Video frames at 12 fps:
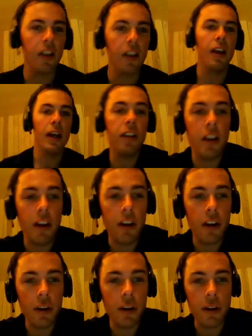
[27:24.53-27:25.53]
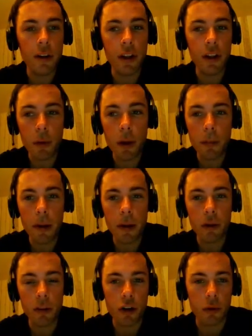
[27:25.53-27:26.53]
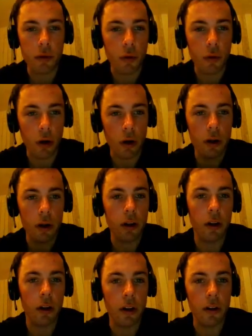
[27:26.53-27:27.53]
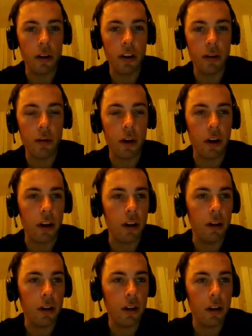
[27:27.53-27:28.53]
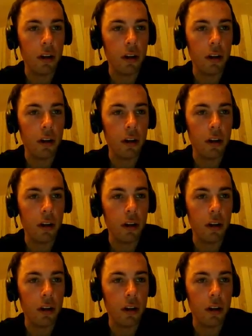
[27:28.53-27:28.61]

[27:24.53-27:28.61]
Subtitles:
And they will be the shout for, definitely.